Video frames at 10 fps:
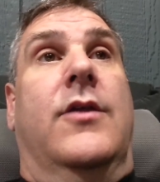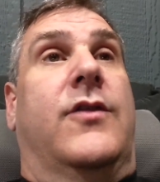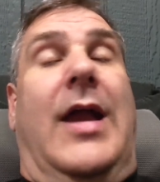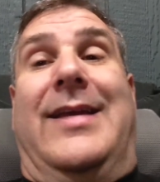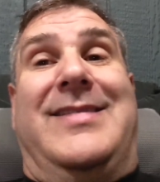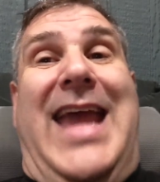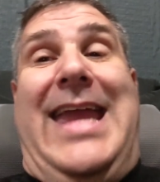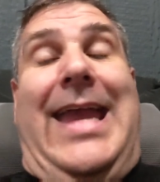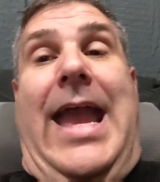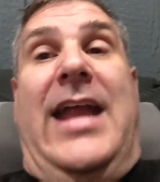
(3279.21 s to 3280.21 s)
So I could
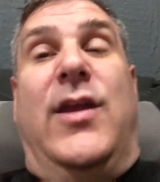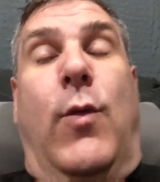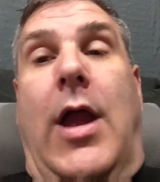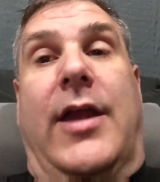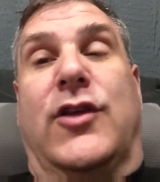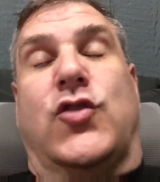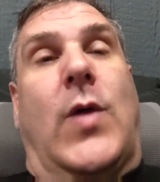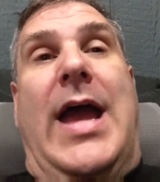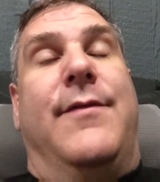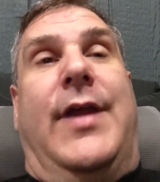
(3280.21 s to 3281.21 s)
take it anywhere. I could
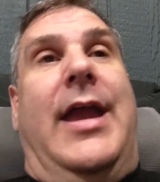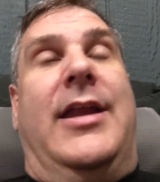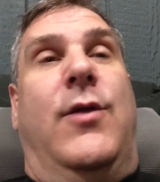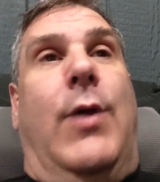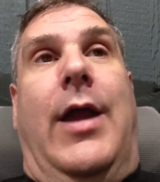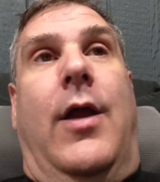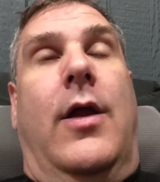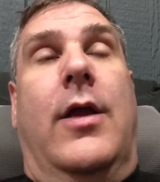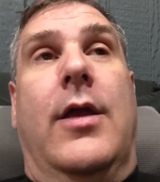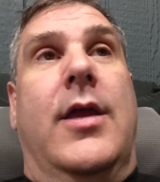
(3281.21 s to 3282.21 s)
drive it
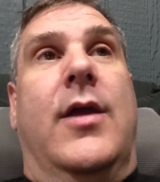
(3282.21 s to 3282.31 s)
anywhere.